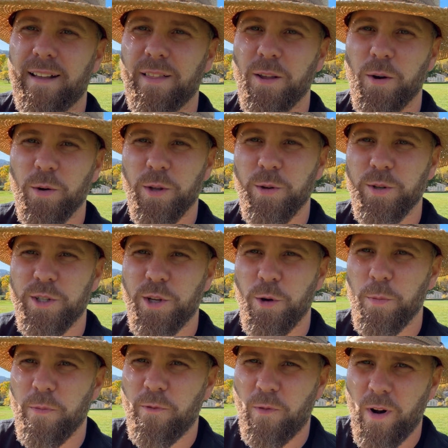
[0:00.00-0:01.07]
Hello,
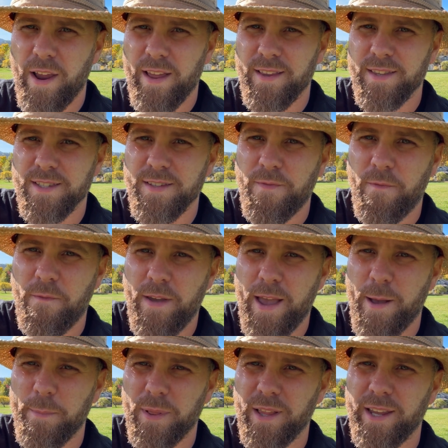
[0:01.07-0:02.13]
YouTube friends,
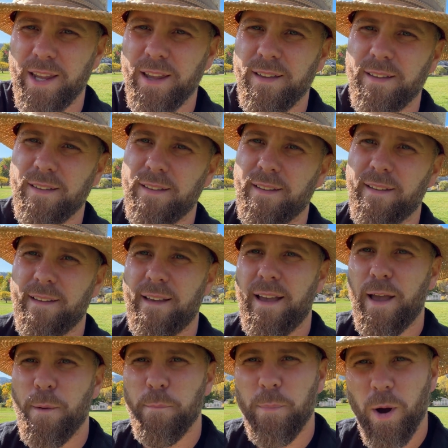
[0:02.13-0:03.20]
family,
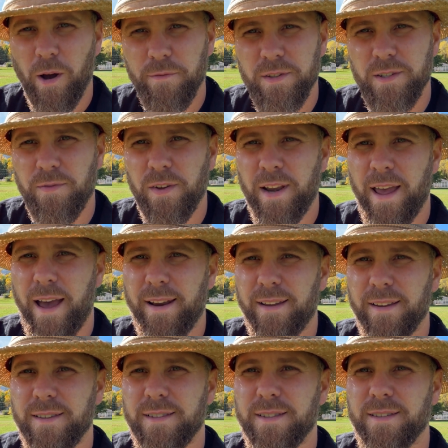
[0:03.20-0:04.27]
and Buffs
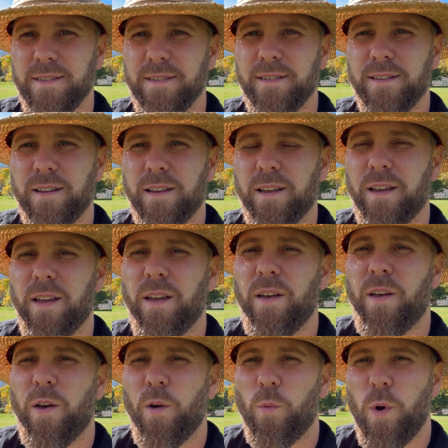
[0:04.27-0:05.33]
fanatics.
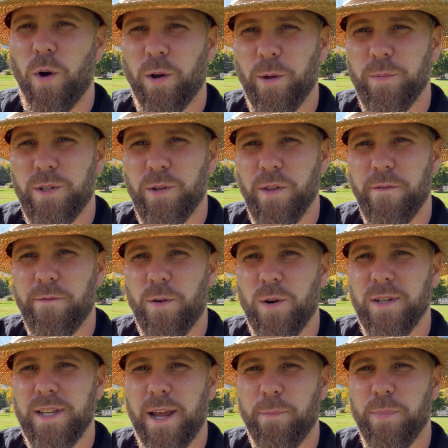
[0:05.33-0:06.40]
Welcome to the
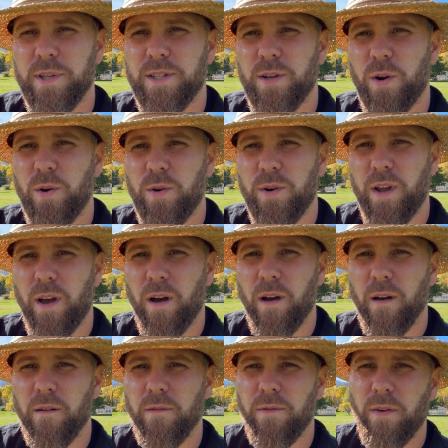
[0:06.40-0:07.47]
first episode
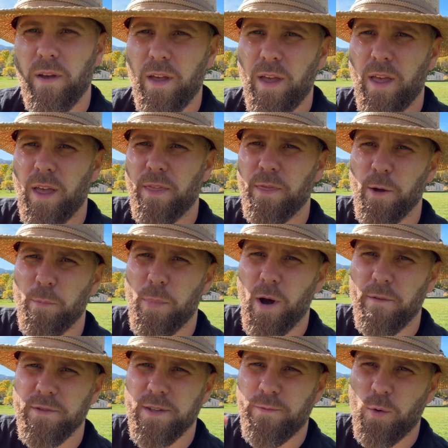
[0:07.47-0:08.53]
of the
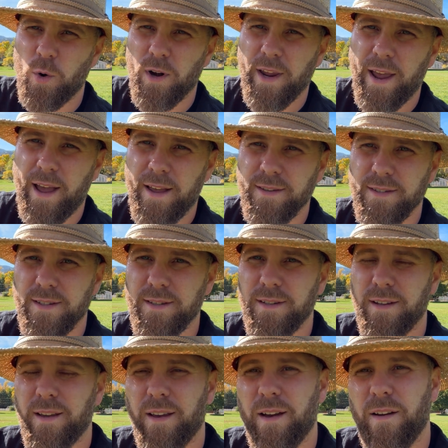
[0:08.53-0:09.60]
Buffs Forecast,
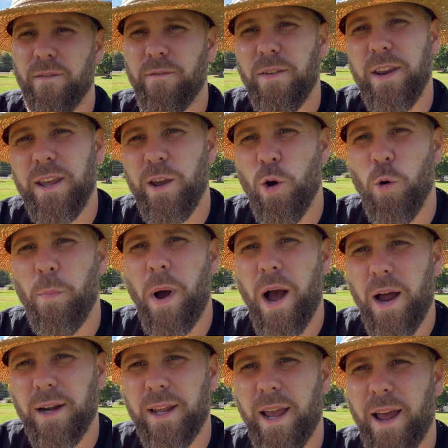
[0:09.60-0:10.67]
a video
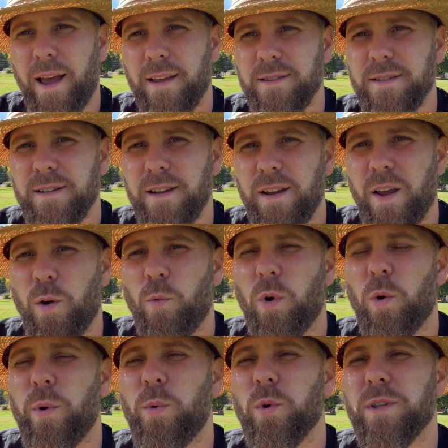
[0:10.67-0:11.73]
podcast
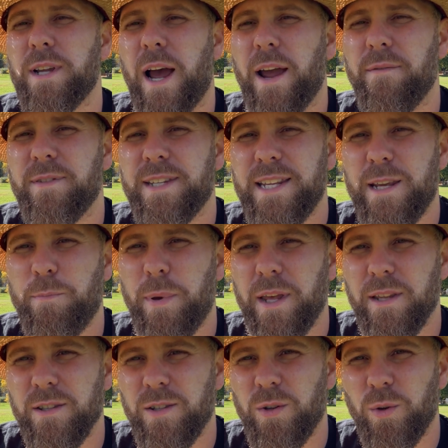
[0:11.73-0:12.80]
where we will dive deep
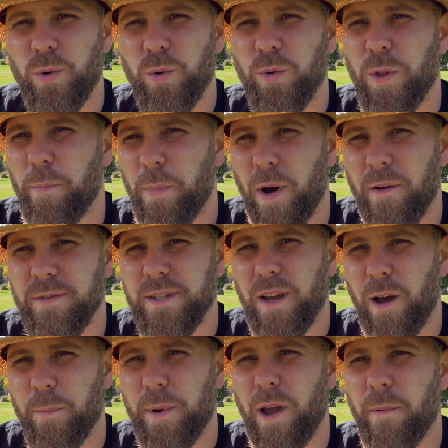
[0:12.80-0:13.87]
into the Buffs'
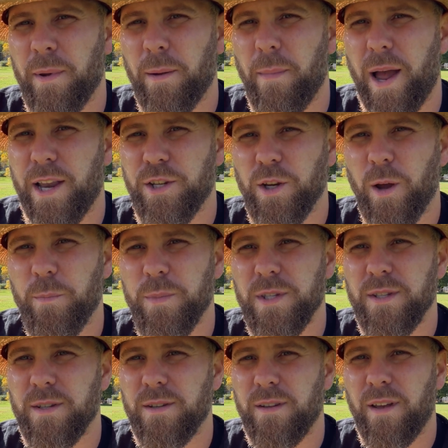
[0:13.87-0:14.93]
upcoming
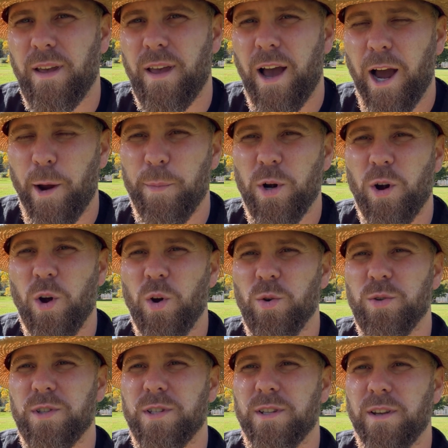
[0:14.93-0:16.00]
matchups. I'm your
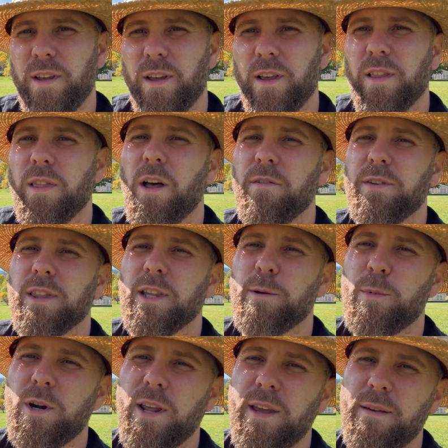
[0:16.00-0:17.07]
host, Love and
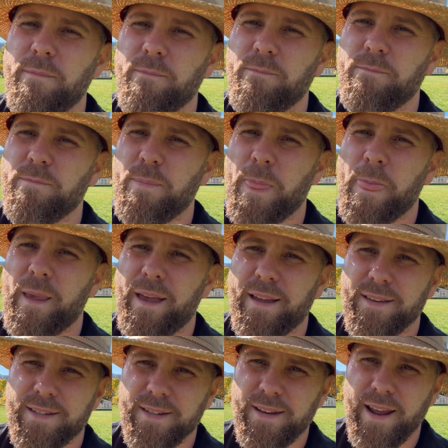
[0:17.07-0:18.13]
Liberty,
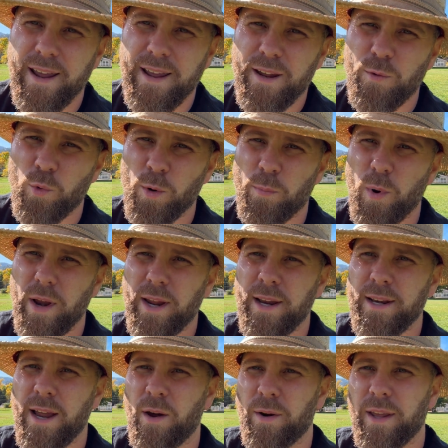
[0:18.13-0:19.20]
and today we're
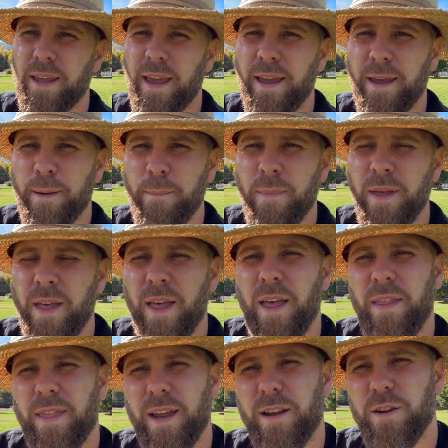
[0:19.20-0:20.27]
breaking down a game
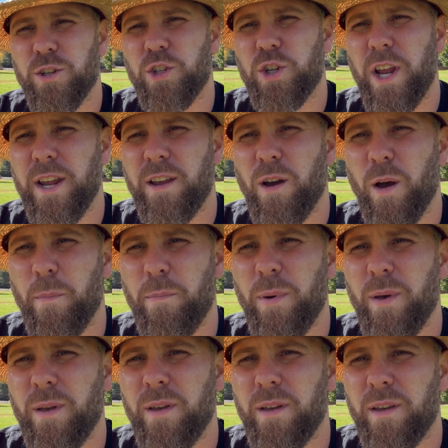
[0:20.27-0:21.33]
that could shake up
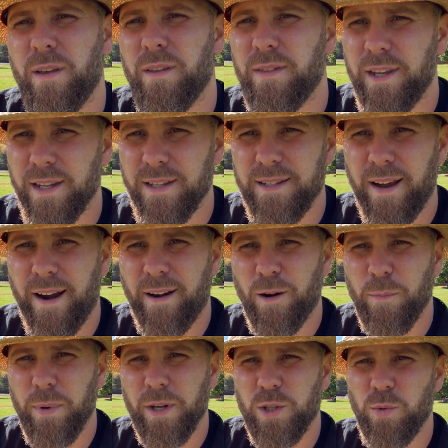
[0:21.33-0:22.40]
the entire
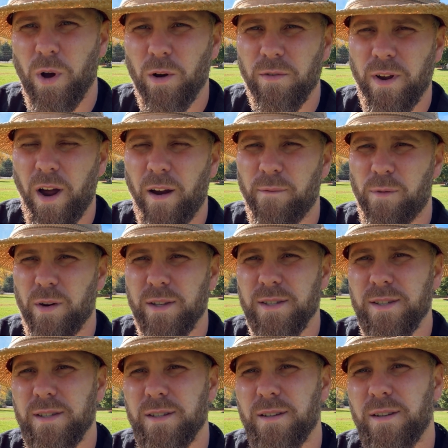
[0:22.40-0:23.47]
Big 12
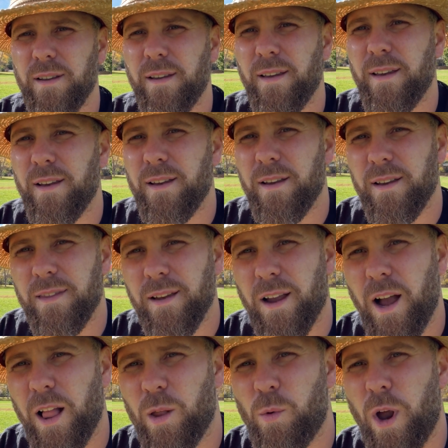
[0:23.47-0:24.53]
Conference. The
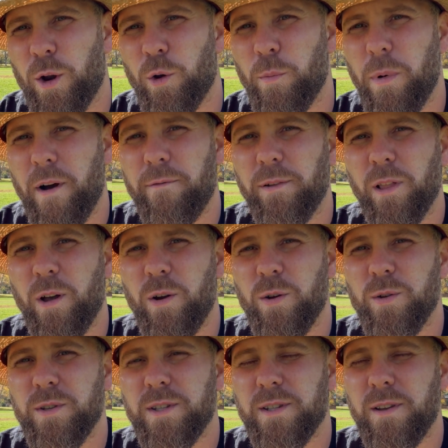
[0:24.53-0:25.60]
Colorado
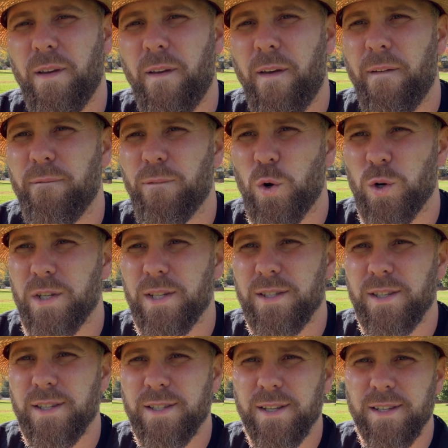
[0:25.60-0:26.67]
Buffaloes versus
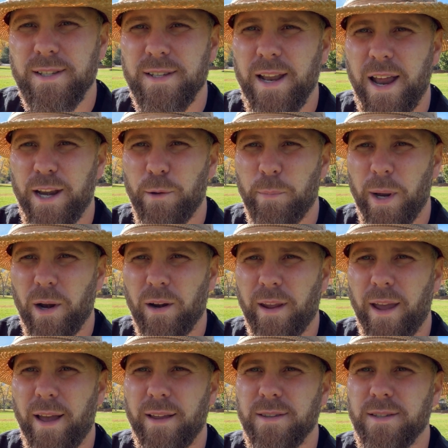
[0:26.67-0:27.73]
the Cincinnati
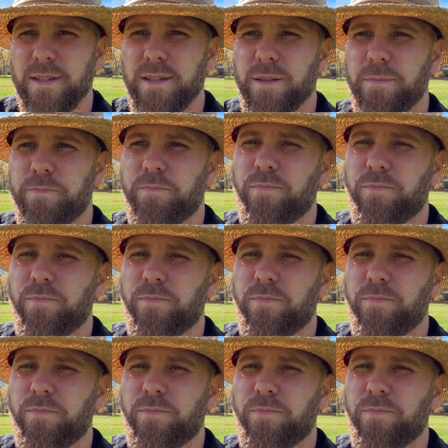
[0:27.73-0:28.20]
Bearcats.